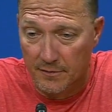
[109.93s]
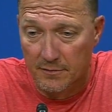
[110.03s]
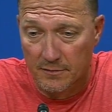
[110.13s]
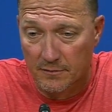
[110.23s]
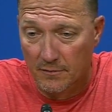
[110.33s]

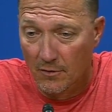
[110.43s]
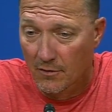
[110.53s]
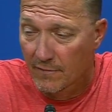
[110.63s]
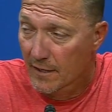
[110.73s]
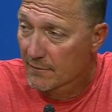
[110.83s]
It's the
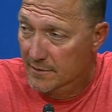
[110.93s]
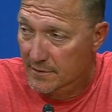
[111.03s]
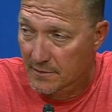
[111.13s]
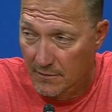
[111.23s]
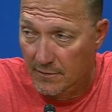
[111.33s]
law of
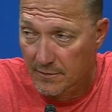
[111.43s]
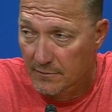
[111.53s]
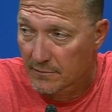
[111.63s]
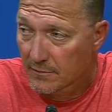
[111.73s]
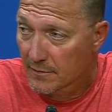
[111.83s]
averages are
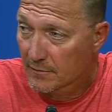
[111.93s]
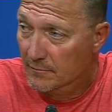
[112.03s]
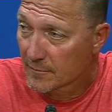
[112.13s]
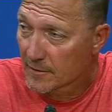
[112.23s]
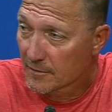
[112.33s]
that uh,